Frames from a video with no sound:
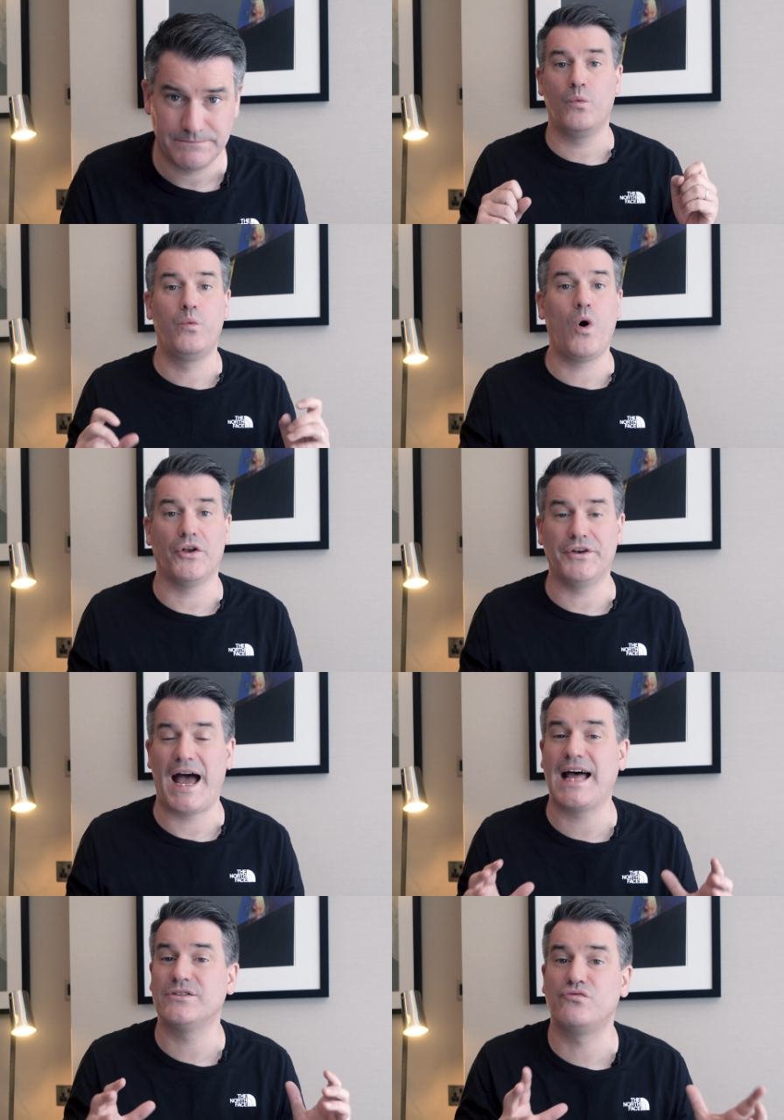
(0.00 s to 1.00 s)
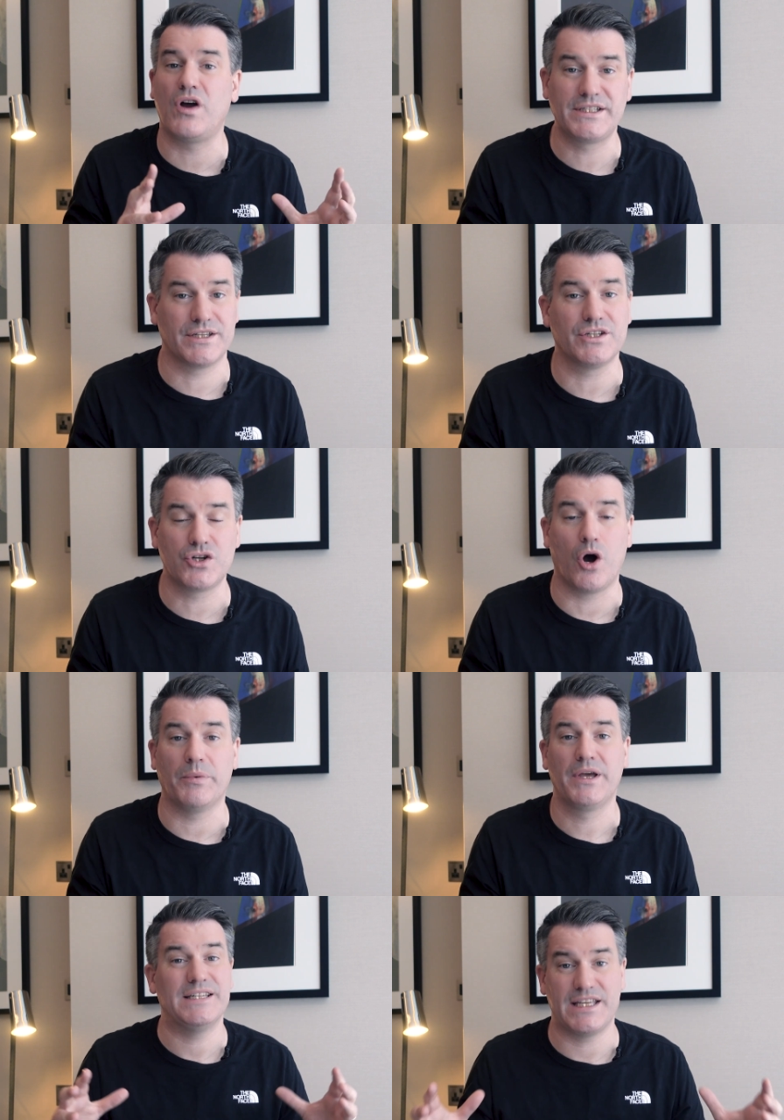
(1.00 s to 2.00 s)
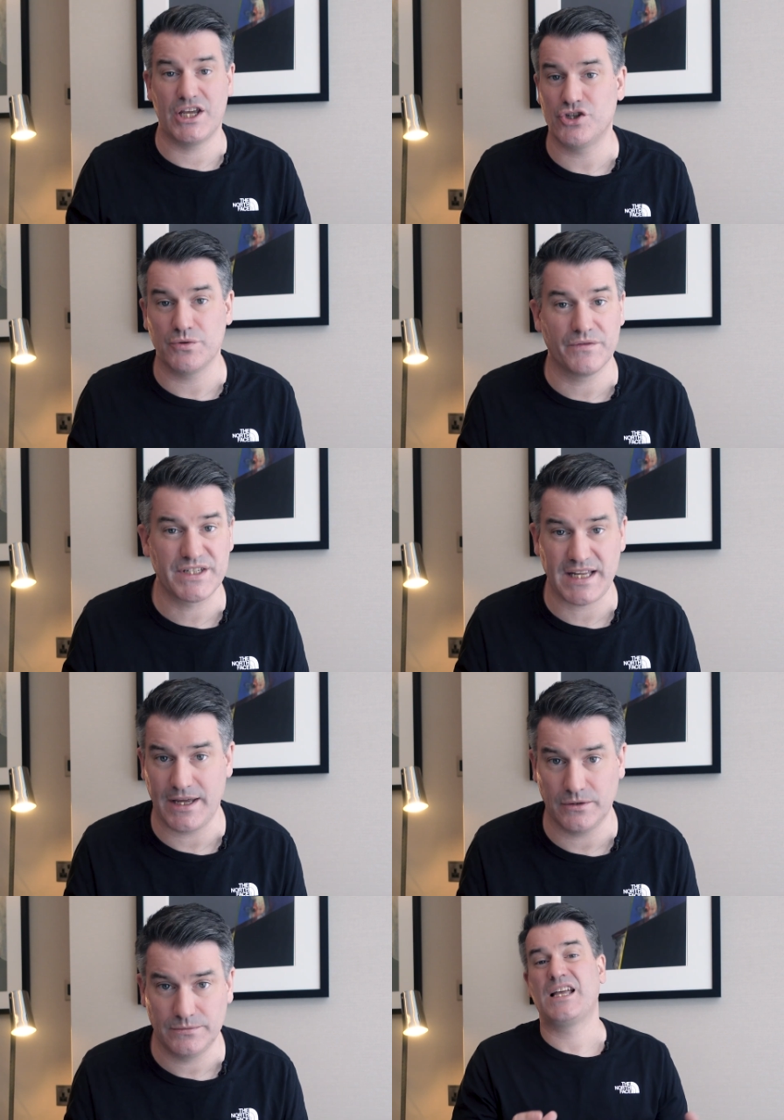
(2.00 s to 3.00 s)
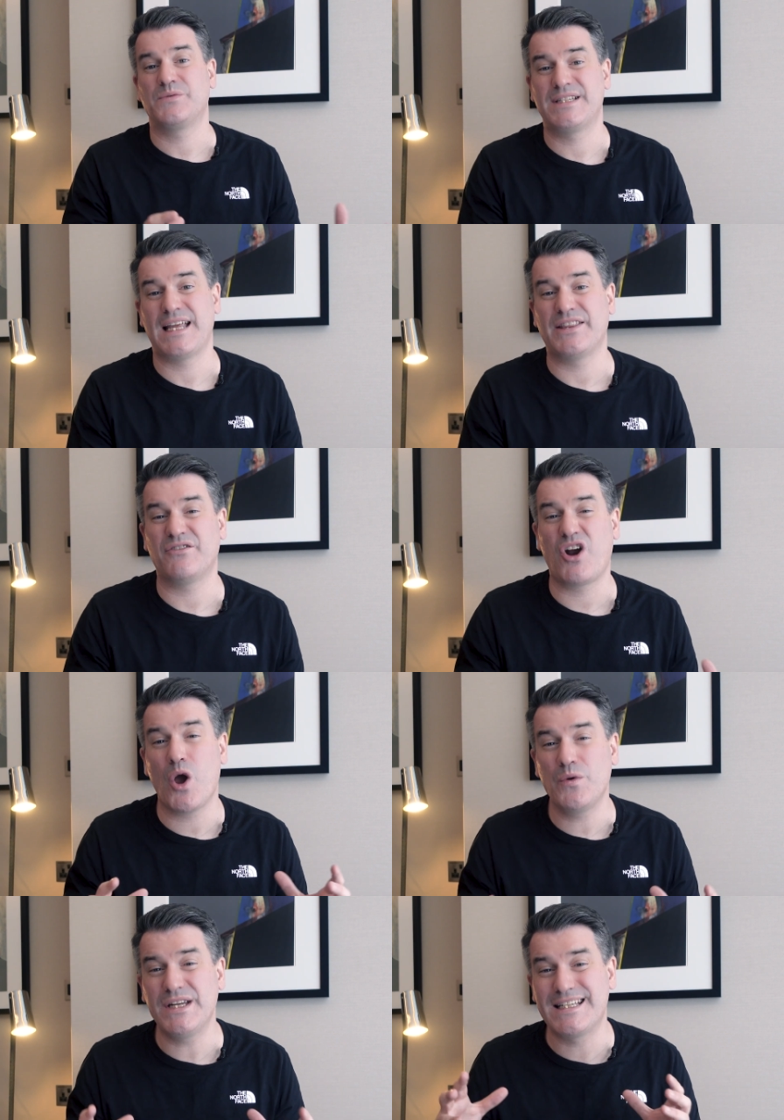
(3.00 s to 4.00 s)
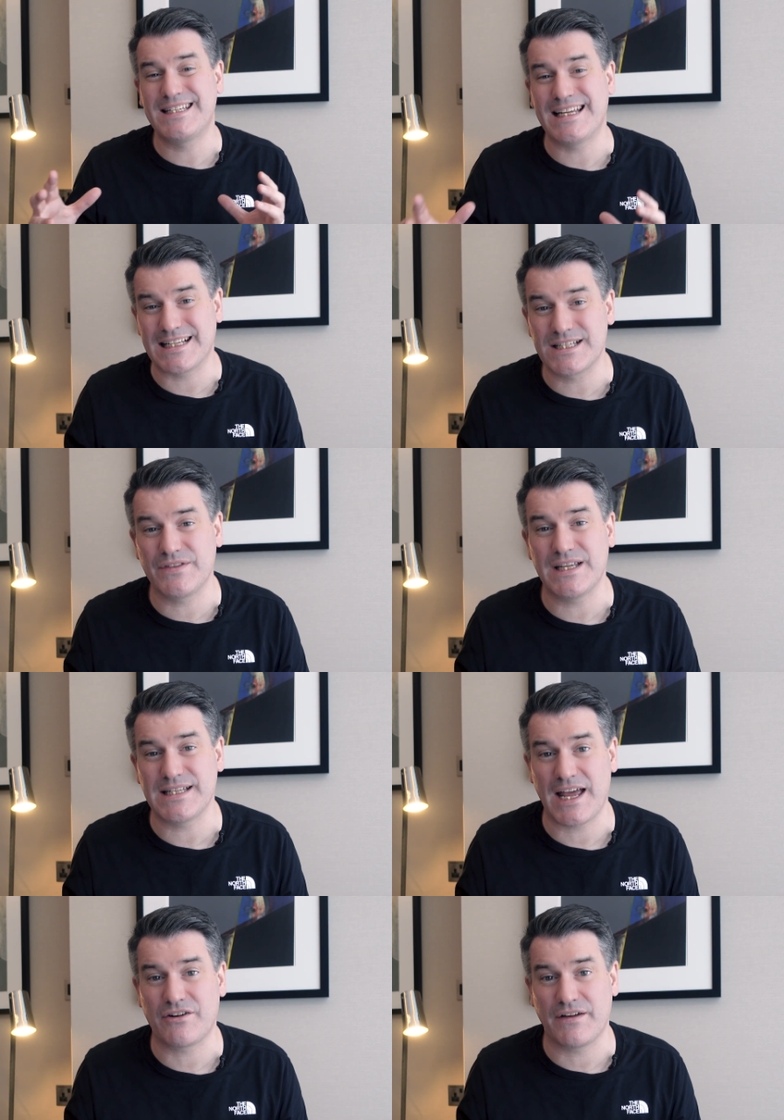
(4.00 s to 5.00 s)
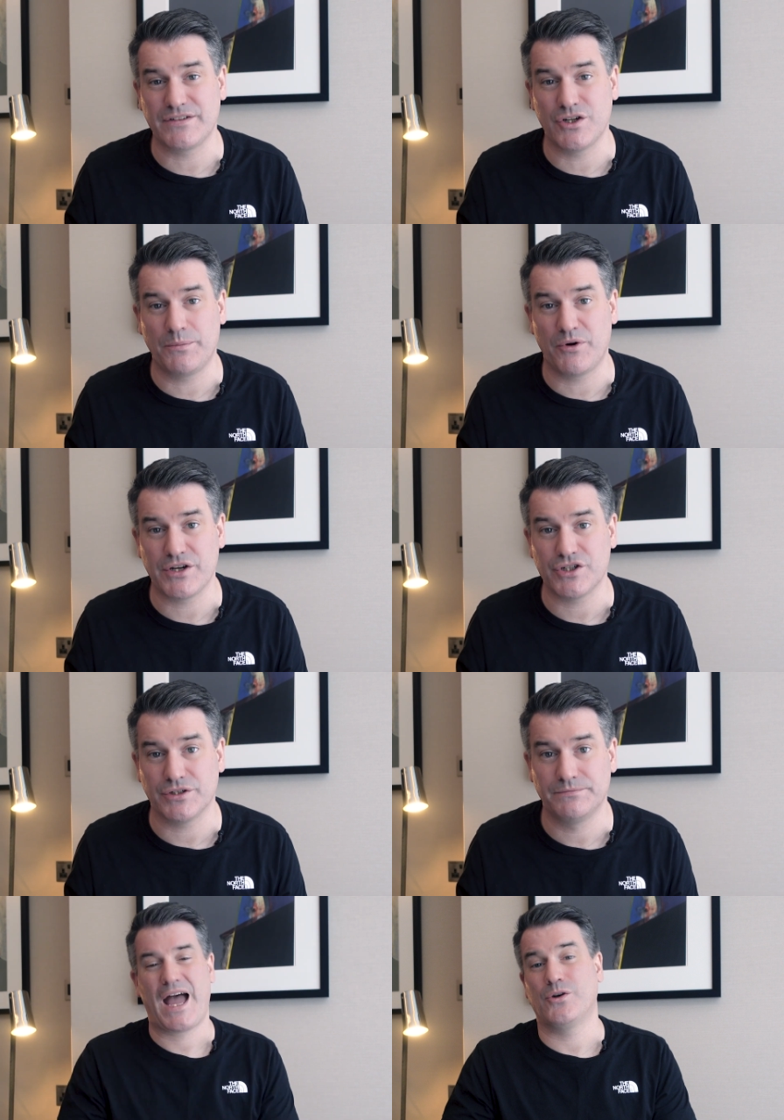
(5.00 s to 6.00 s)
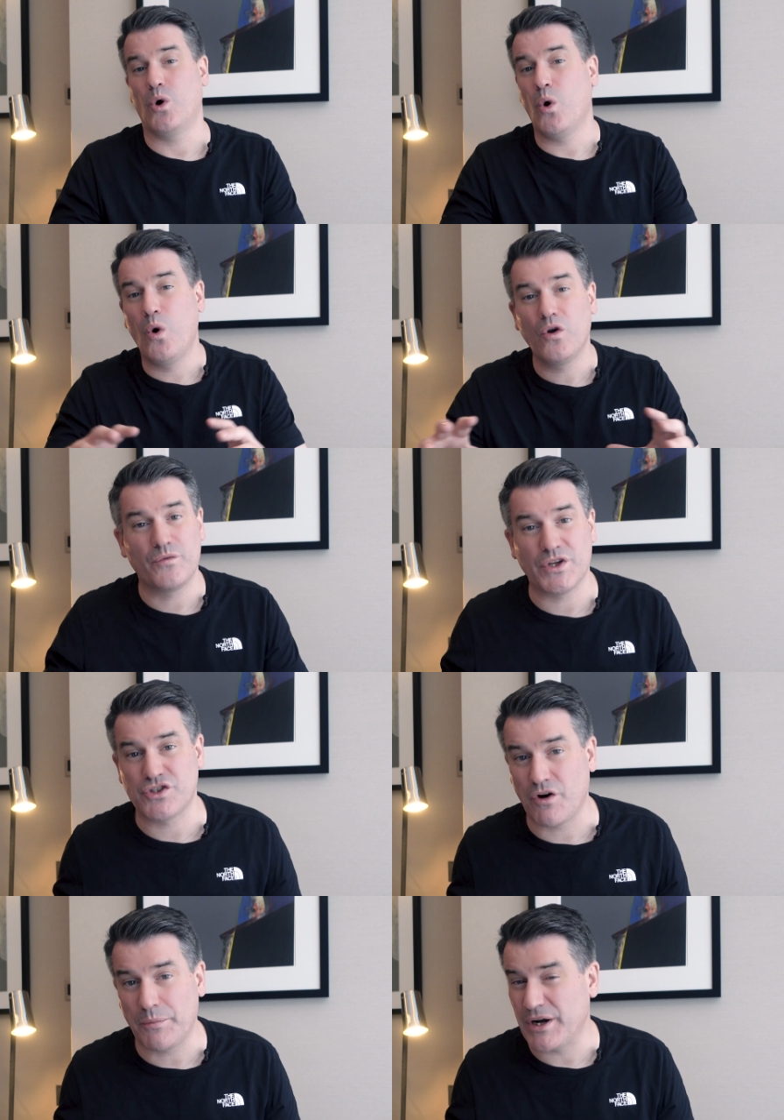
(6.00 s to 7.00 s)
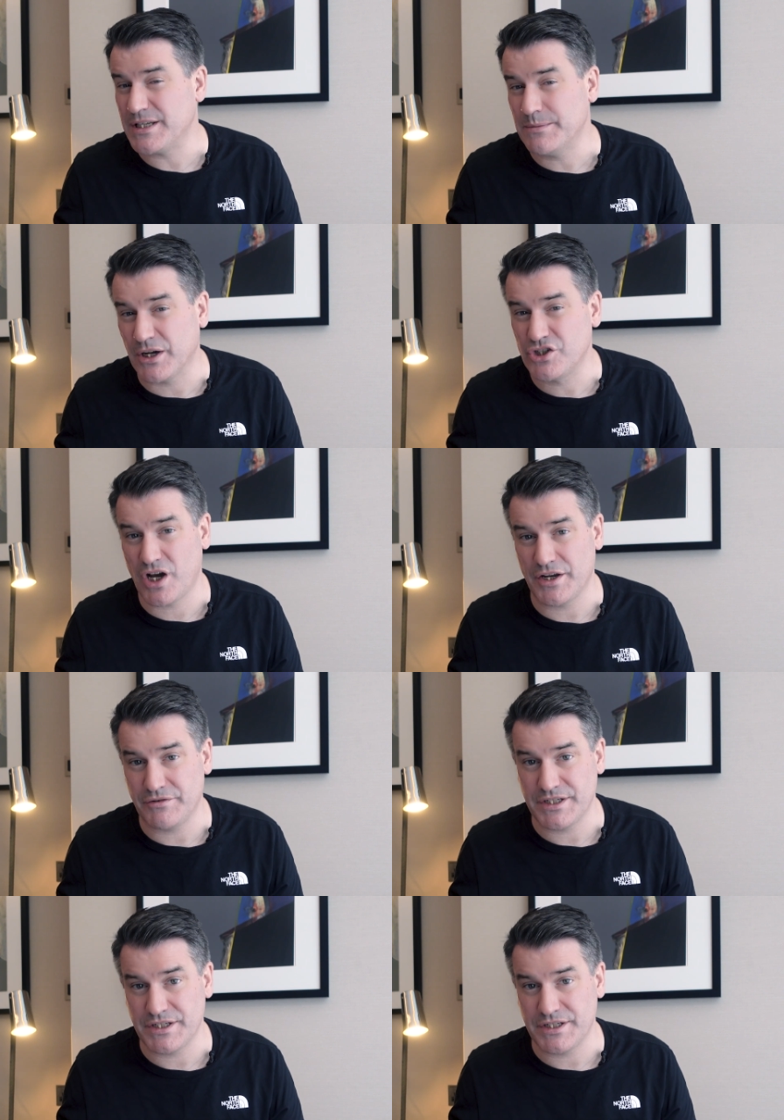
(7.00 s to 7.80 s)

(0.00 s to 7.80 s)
1, and right at the top, is the issue of scale. As we said, there are only 6 of these aircraft in operation, and all of which are operated by China